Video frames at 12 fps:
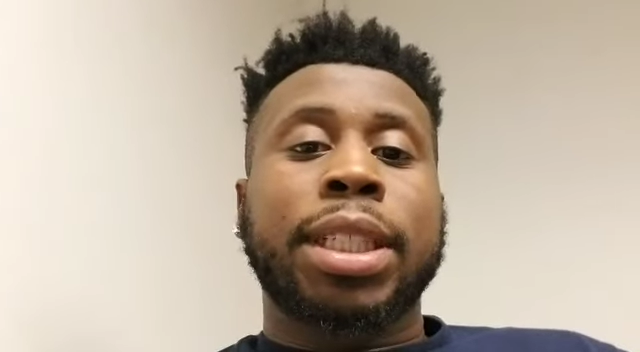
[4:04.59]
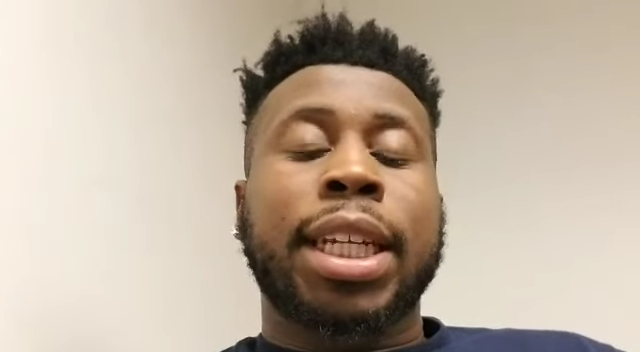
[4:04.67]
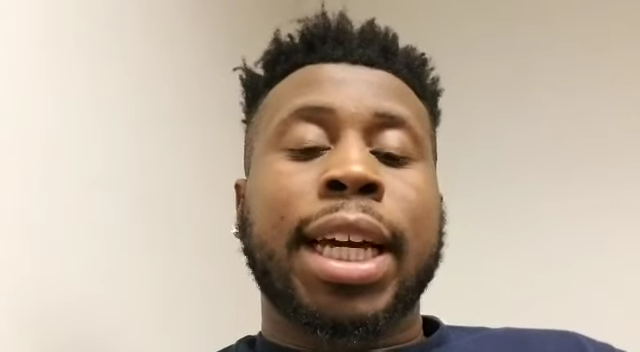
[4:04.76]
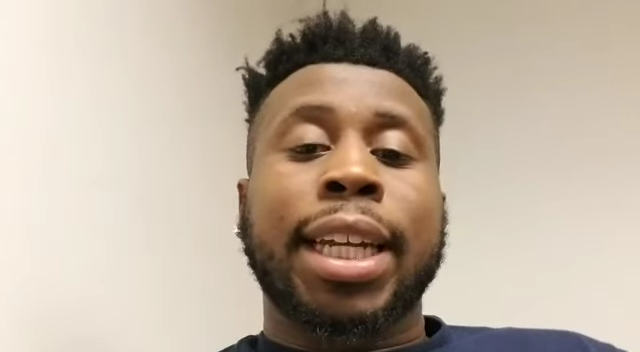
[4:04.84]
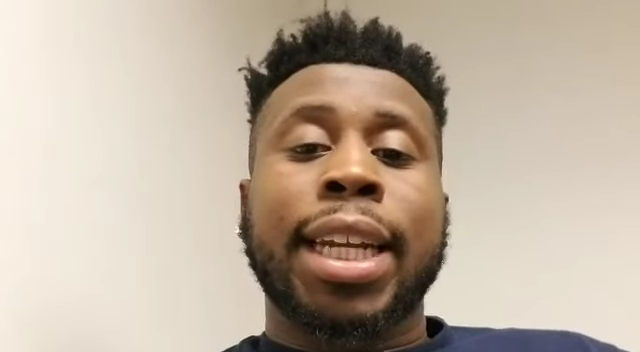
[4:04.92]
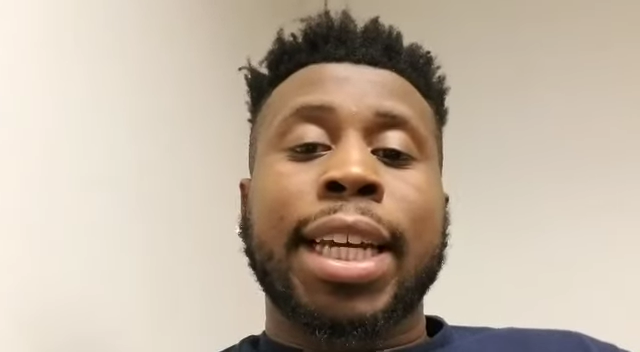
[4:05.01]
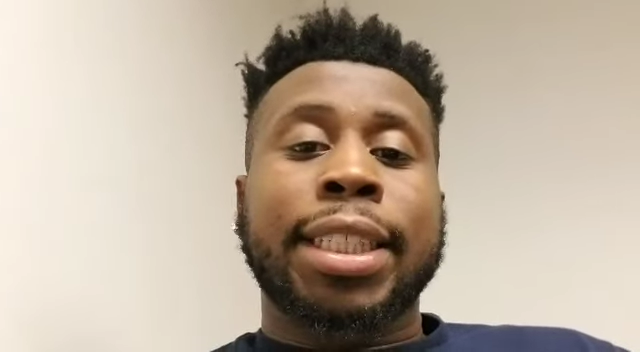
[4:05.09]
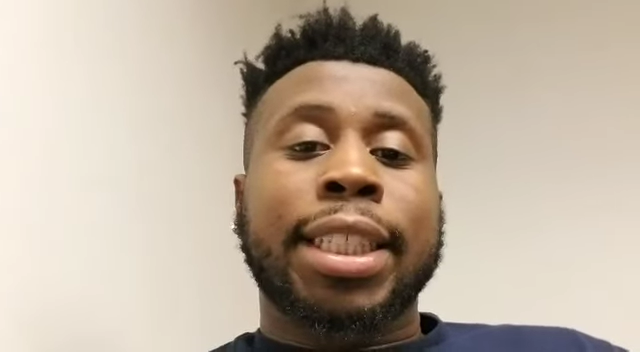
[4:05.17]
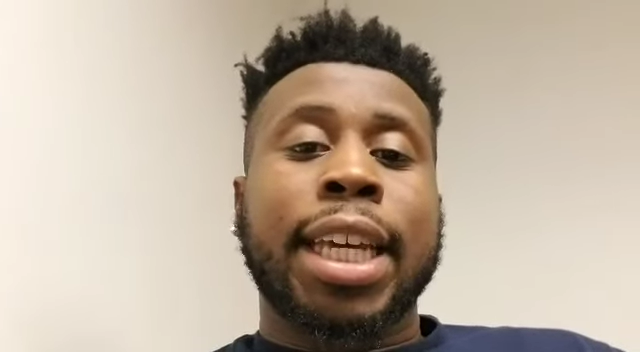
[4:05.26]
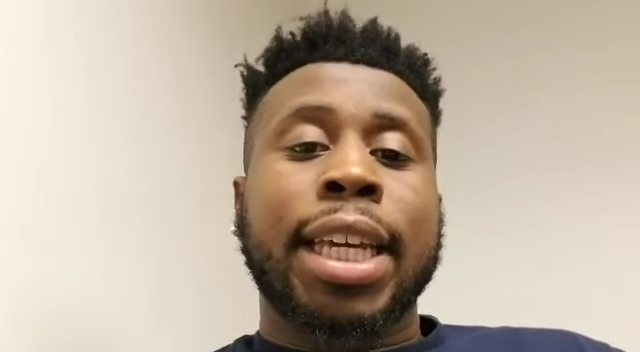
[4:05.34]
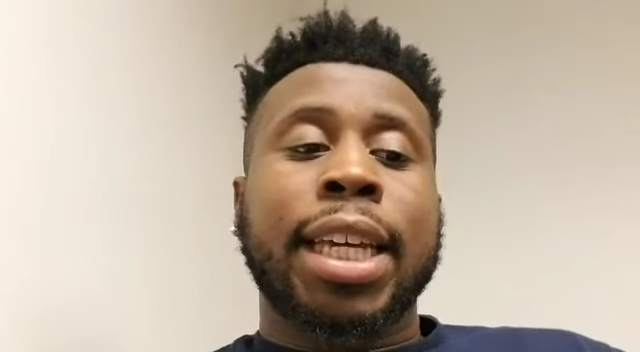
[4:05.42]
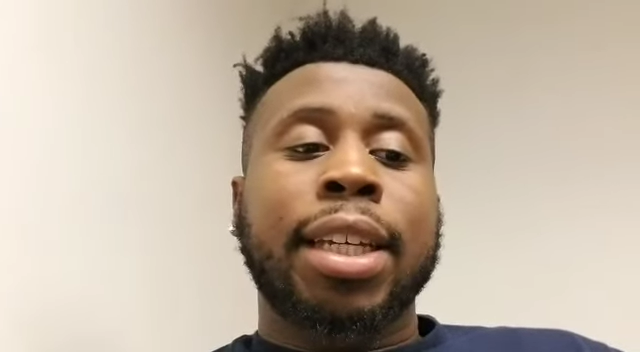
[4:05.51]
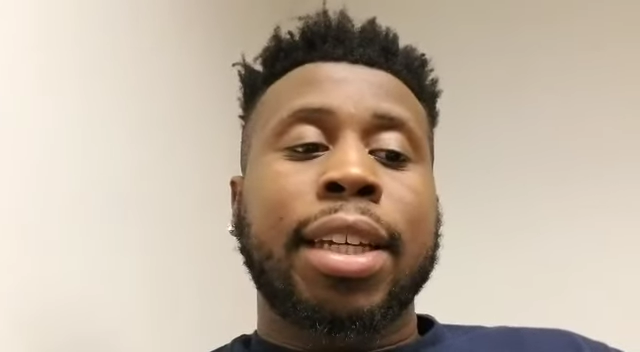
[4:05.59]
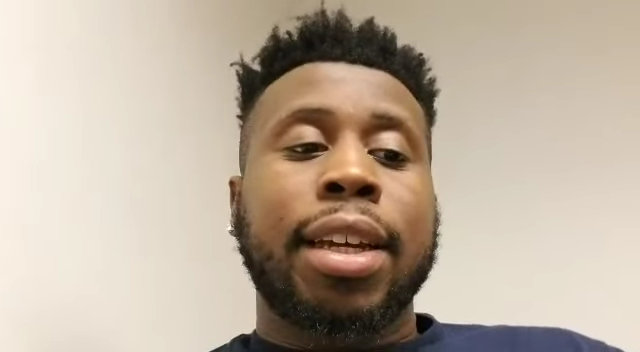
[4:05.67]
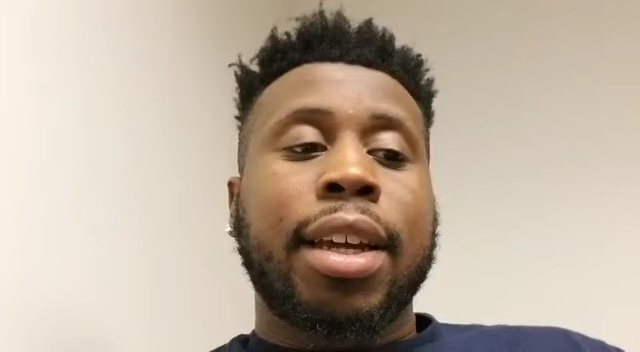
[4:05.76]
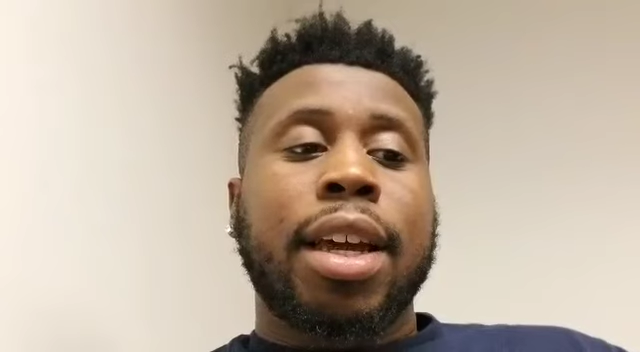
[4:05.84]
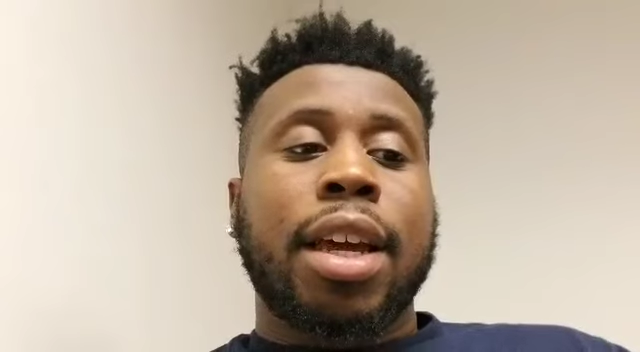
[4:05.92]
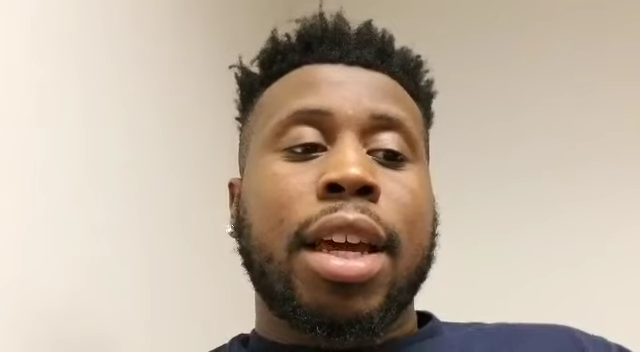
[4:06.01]
like a nest egg,
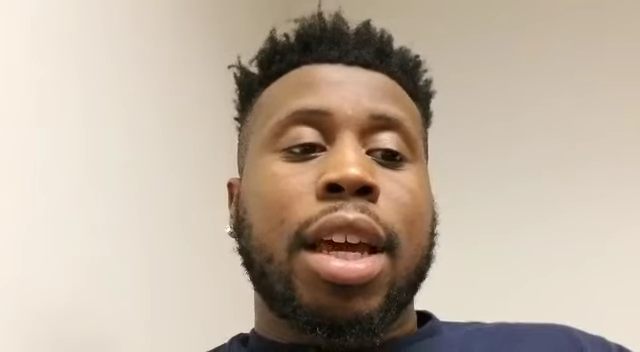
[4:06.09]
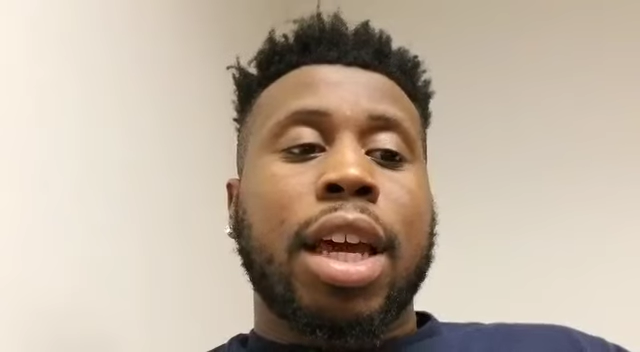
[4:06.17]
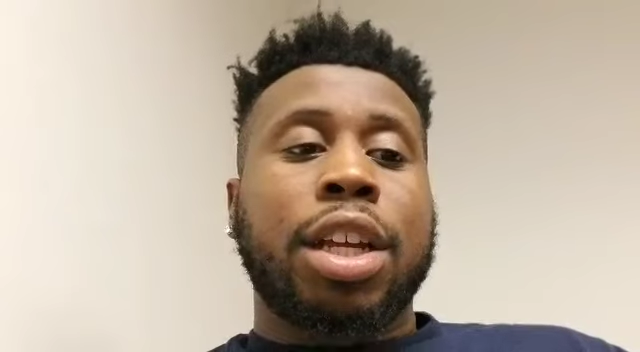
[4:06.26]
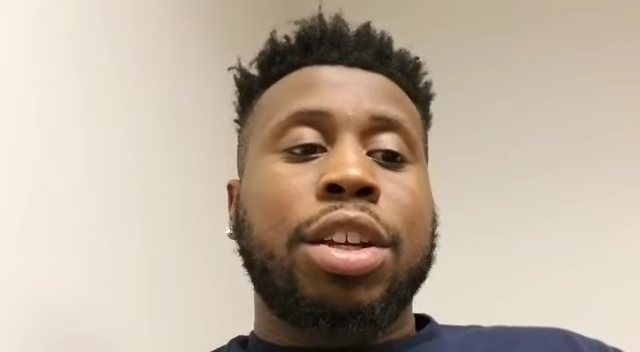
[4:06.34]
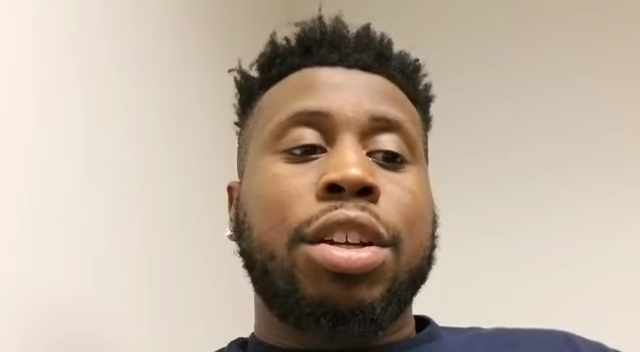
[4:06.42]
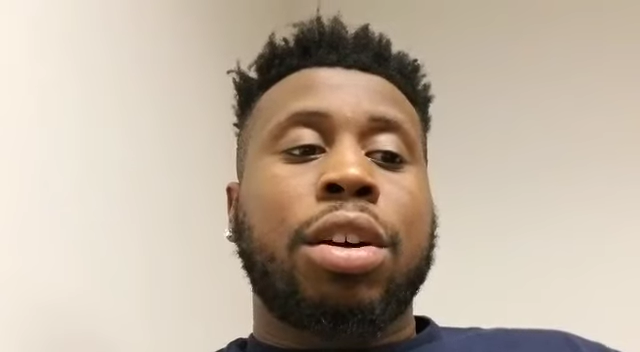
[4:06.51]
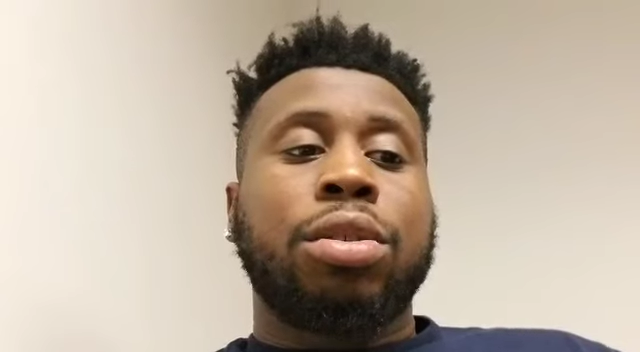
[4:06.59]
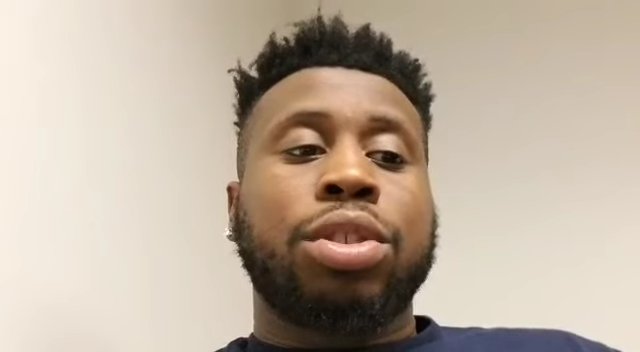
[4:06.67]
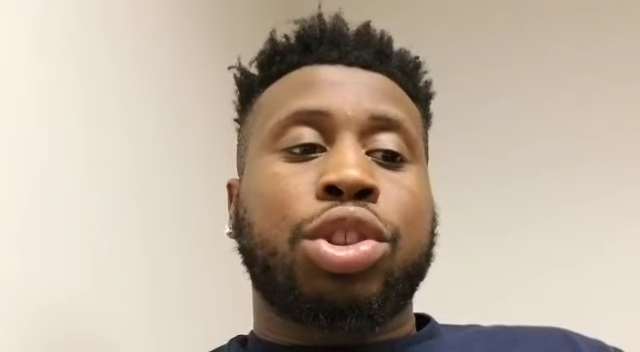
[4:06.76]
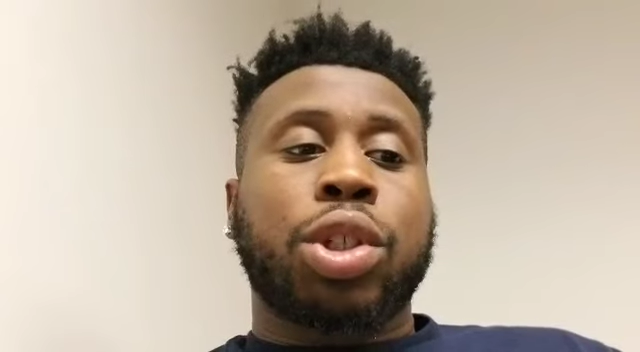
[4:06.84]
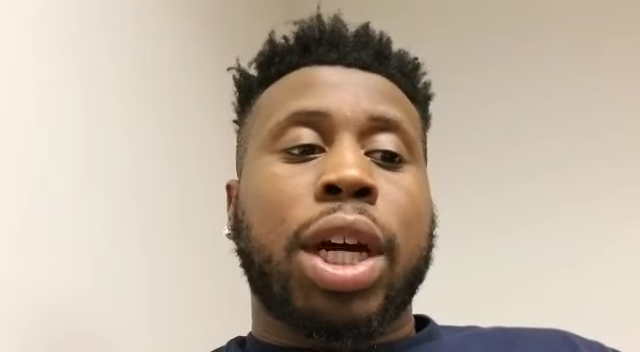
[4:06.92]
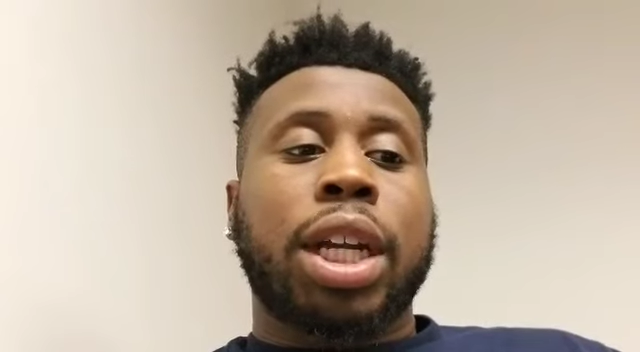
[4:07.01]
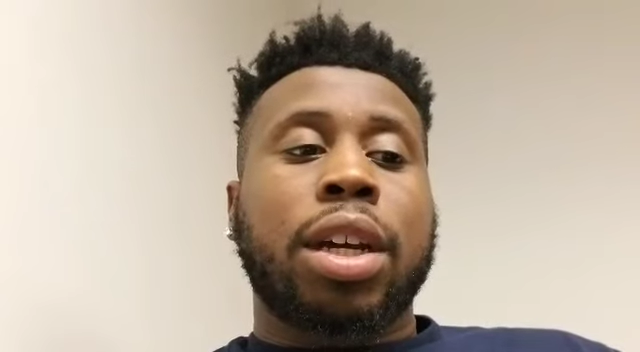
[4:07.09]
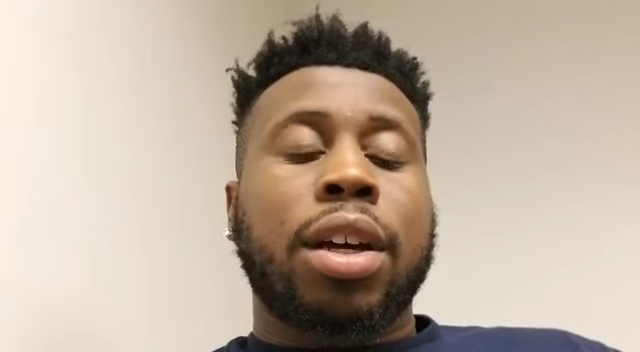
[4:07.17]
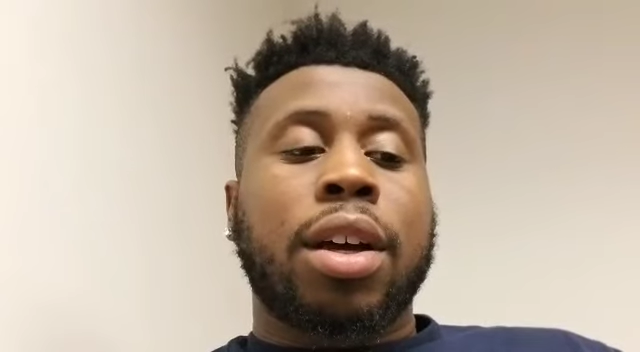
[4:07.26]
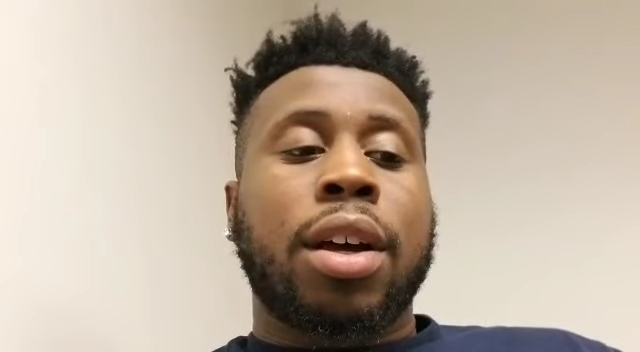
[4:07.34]
and just try to